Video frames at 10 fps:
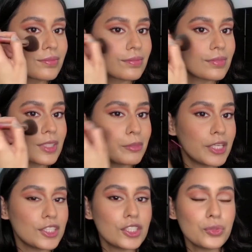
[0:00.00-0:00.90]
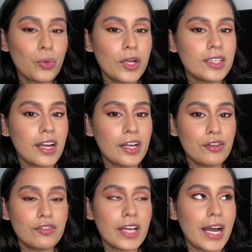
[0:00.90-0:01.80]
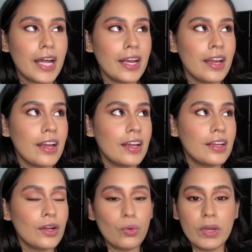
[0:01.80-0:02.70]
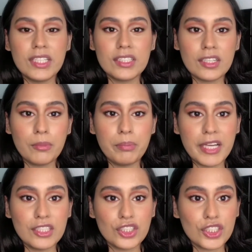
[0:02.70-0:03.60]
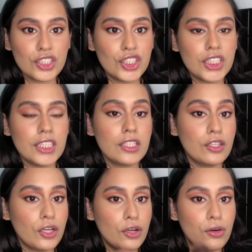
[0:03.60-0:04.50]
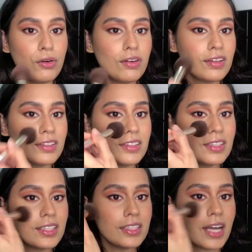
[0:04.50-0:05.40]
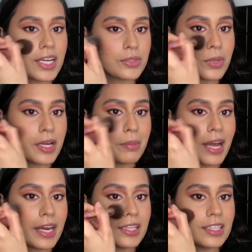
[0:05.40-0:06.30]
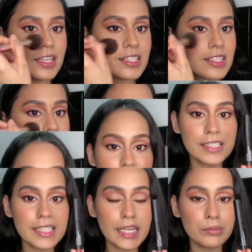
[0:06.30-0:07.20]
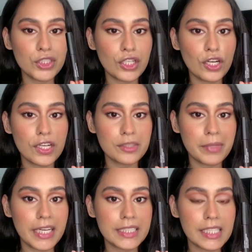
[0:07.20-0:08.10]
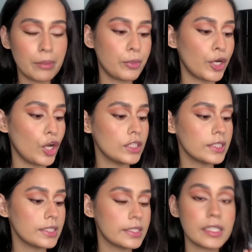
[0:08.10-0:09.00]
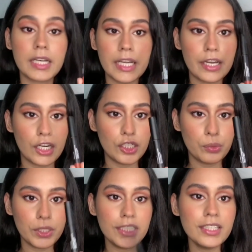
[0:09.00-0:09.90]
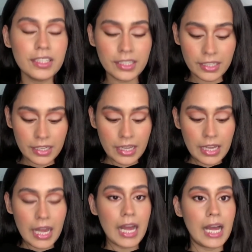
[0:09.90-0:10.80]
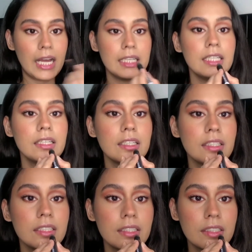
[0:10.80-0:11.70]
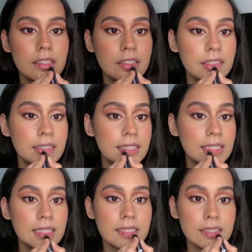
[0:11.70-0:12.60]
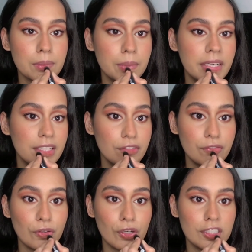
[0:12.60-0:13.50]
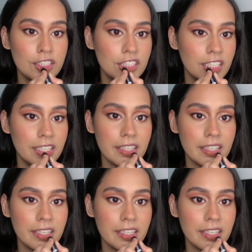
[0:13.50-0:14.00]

But I just want kind of that winter pinched cheek glow. That is why I'm adding this. Taking the same Sugar Cosmetics lip crayon, this is in Clear Underwood. And you'll see it's a very fall shade.